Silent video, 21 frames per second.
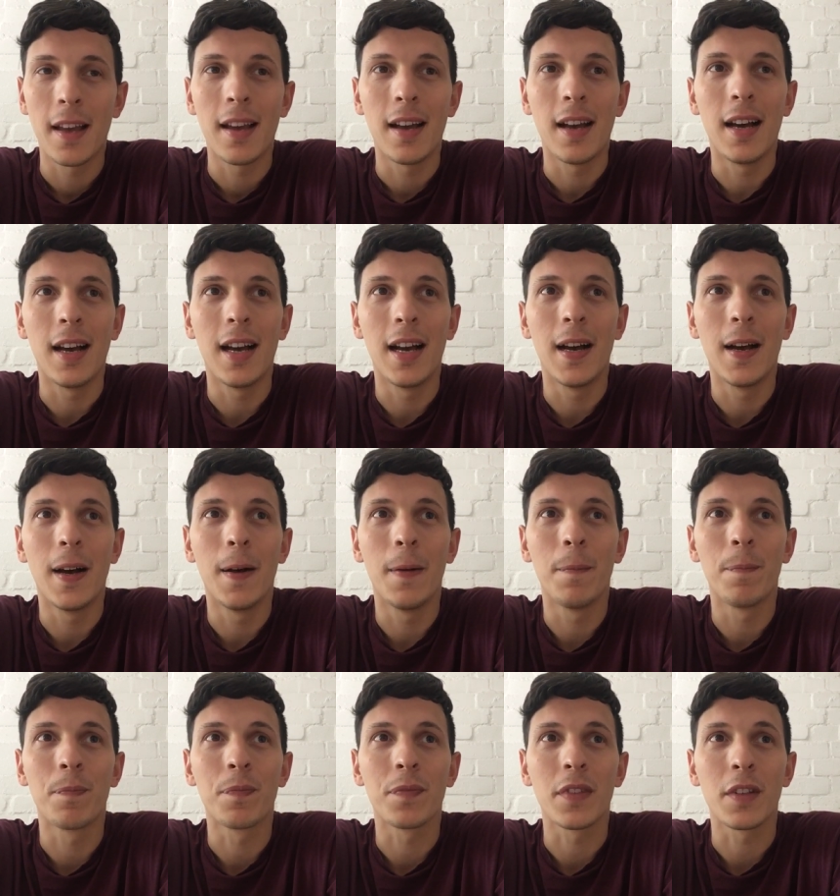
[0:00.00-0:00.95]

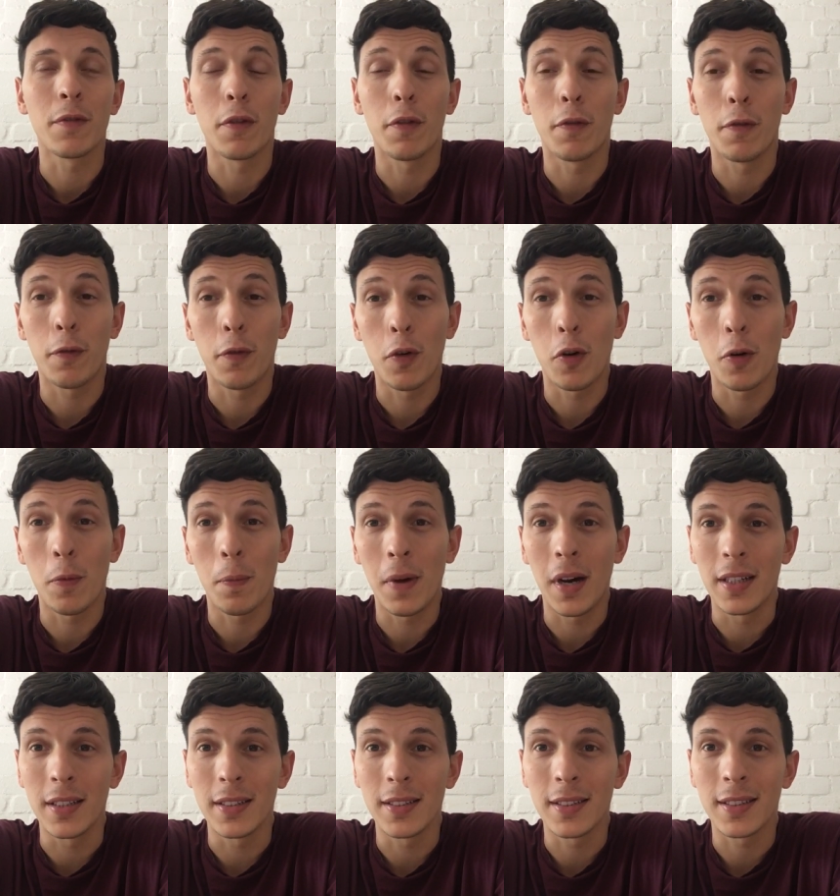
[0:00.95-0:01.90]
for 4
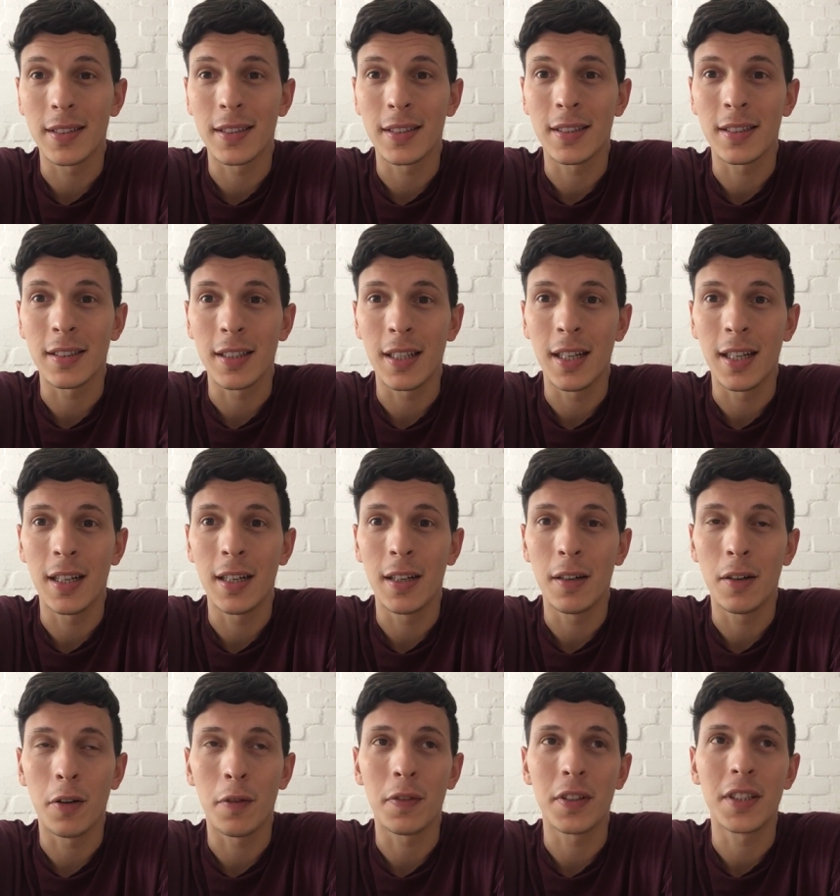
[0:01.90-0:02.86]
months.
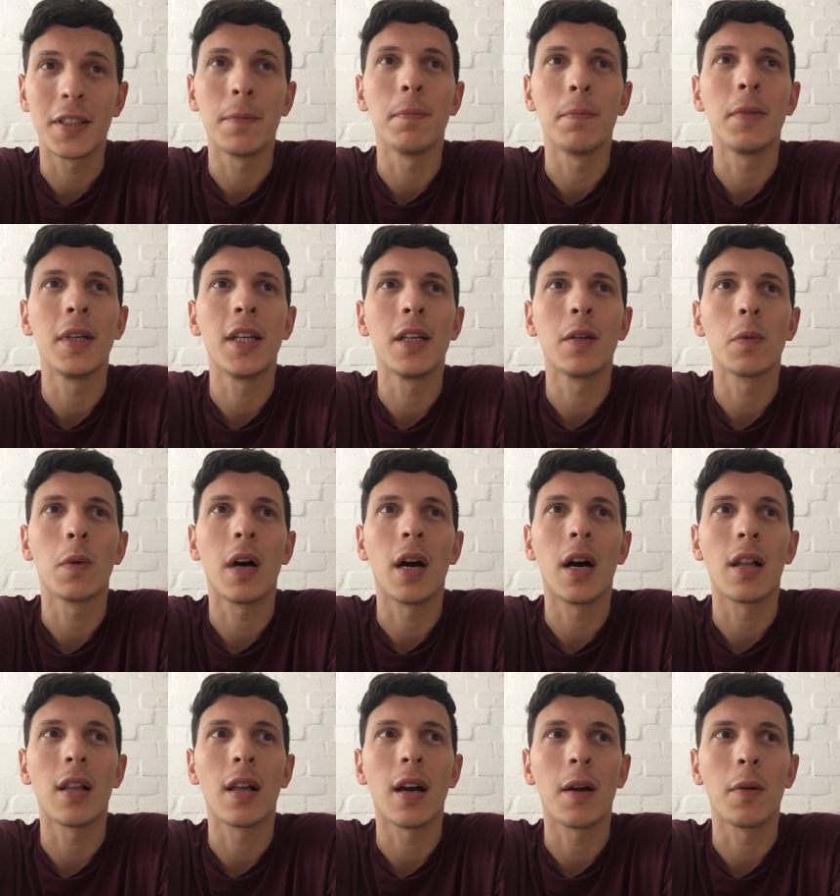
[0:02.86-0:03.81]
Obviously
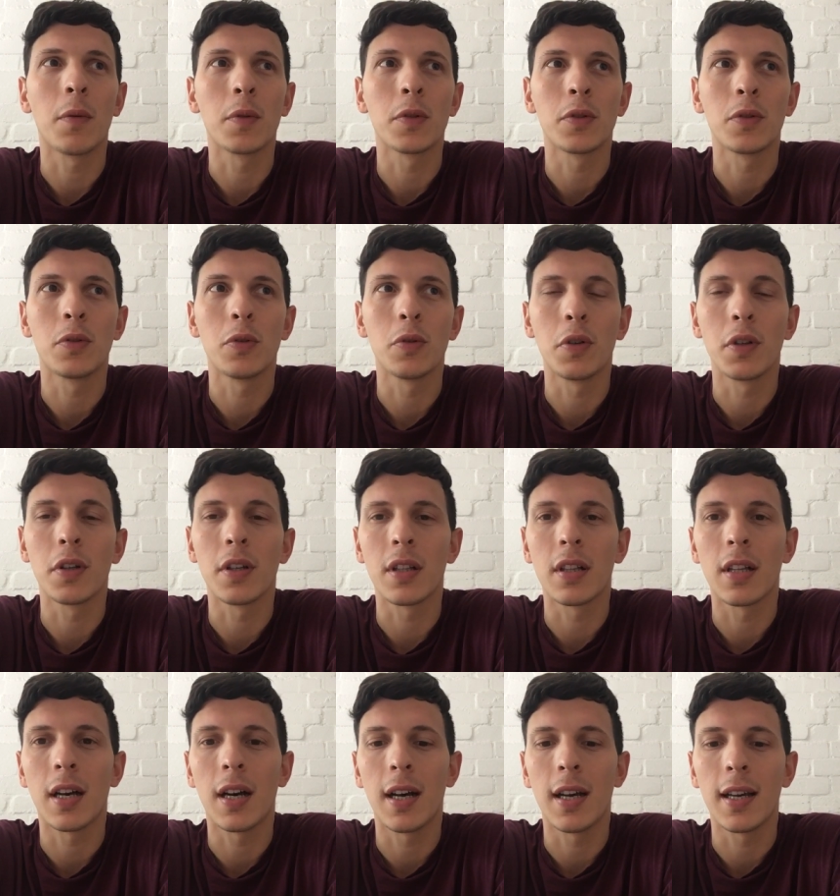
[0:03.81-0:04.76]
meanwhile I was doing
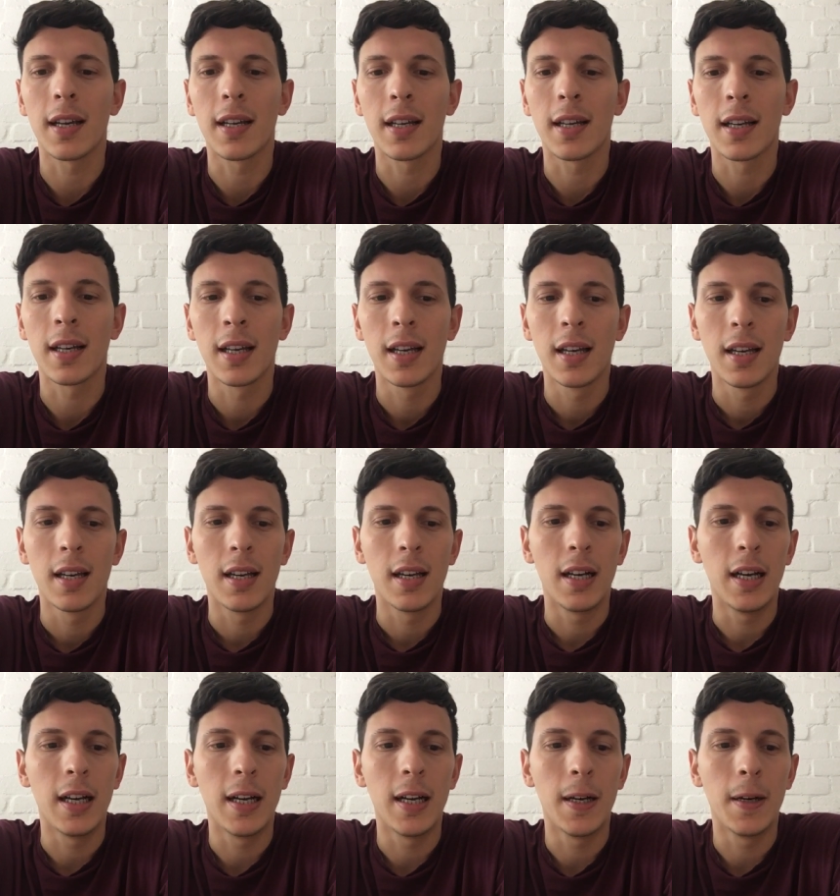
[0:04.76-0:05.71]
like
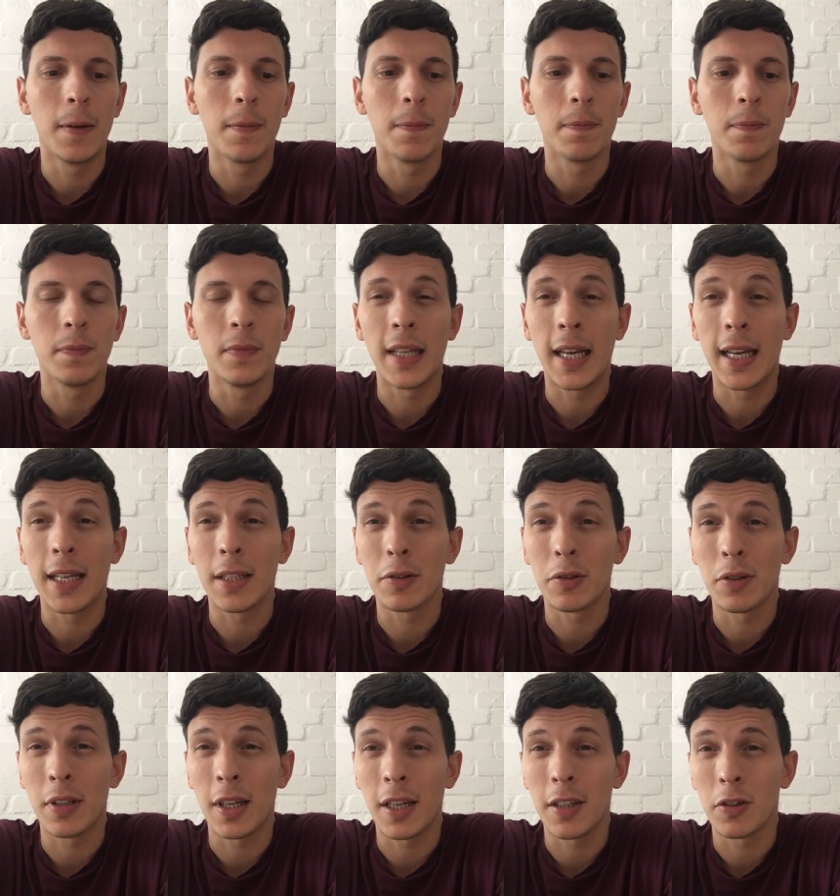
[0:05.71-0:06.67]

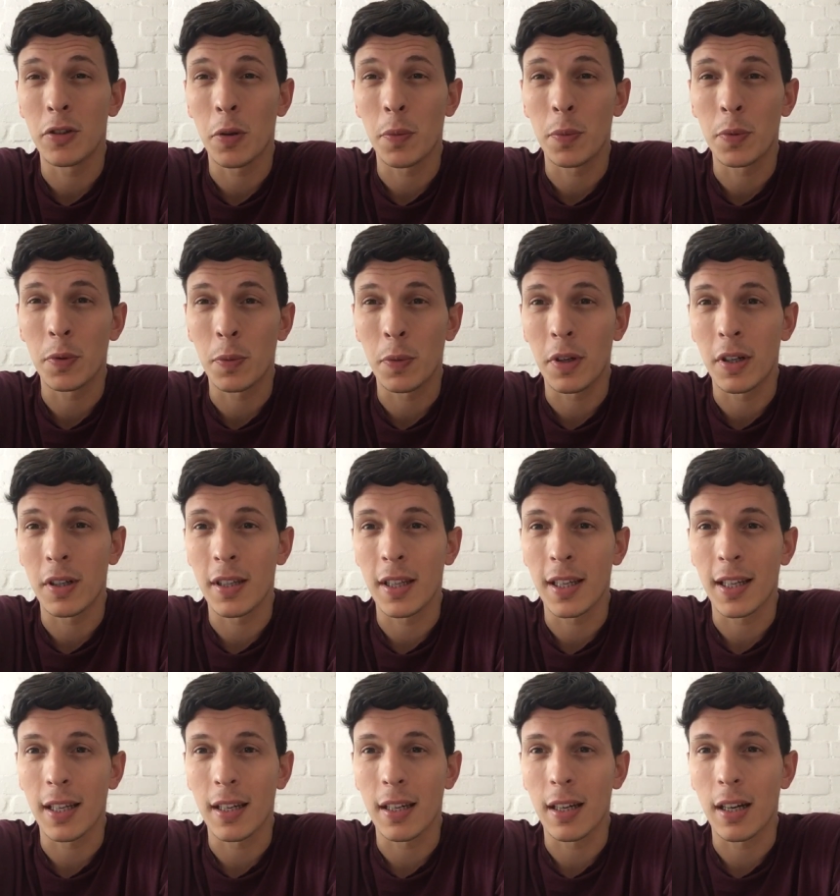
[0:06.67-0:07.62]
day-to-day jobs where
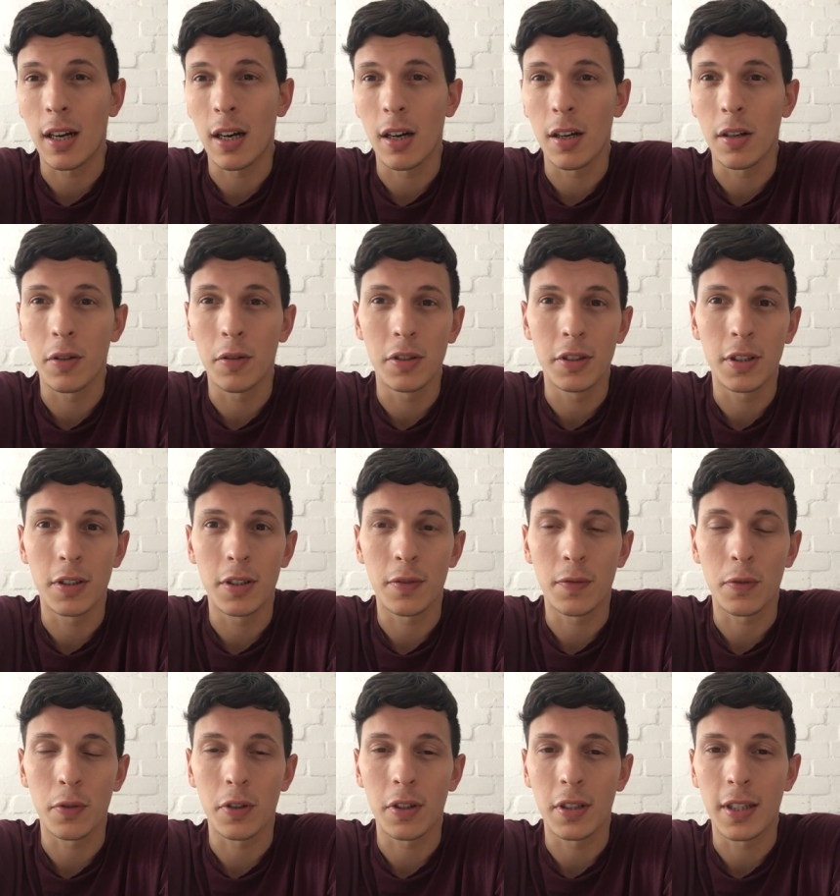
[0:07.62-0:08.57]
they can hire you just
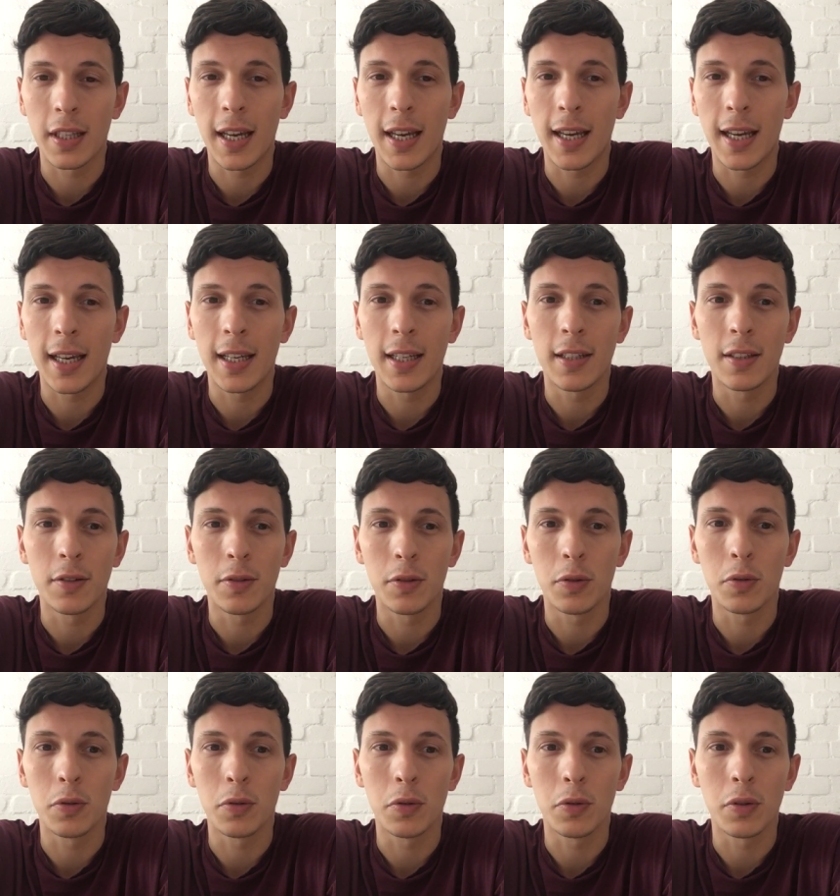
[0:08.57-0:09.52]
for a day
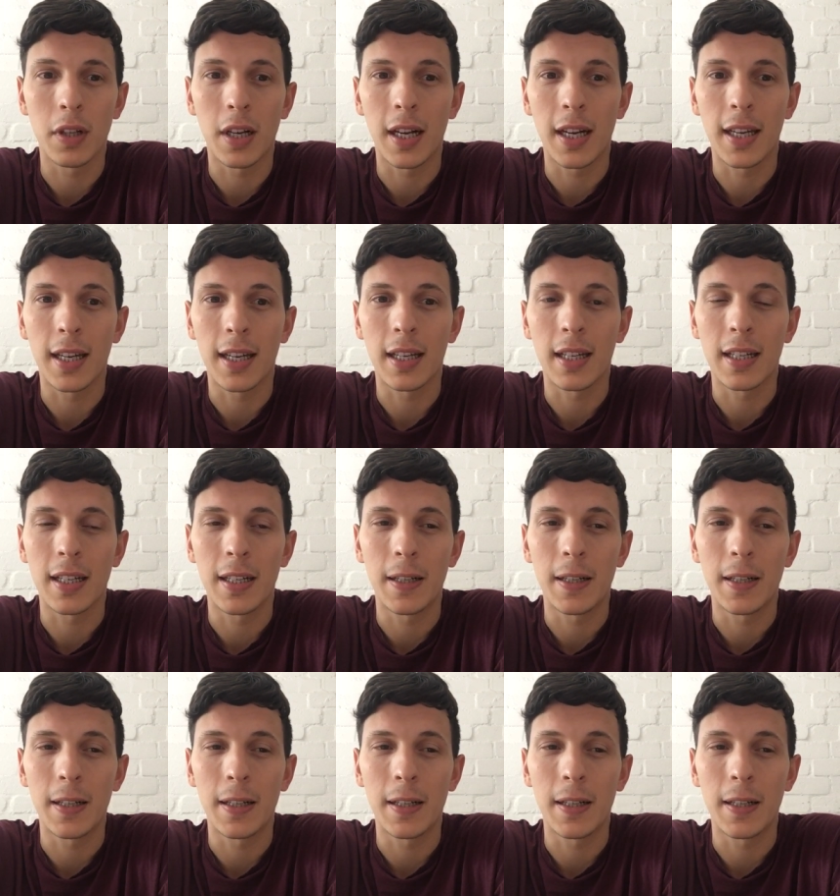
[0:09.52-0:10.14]
to do like